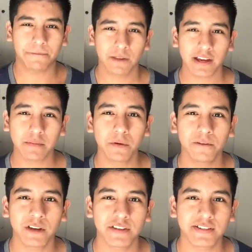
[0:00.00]
If you like a
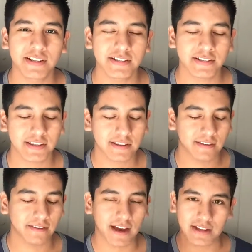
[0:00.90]
movie on this list,
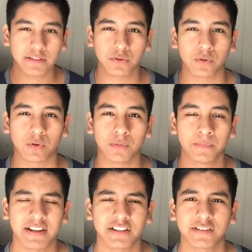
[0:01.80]
that's cool.
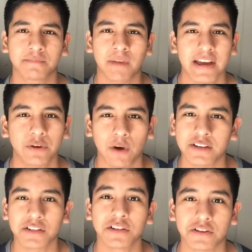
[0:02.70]
I just might
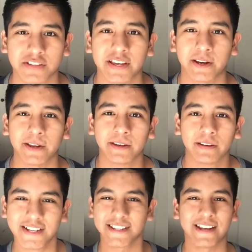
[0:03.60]
question your sanity.
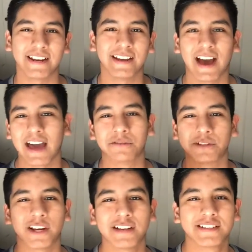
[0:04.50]
Just kidding, I don't
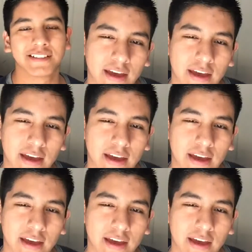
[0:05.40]
judge.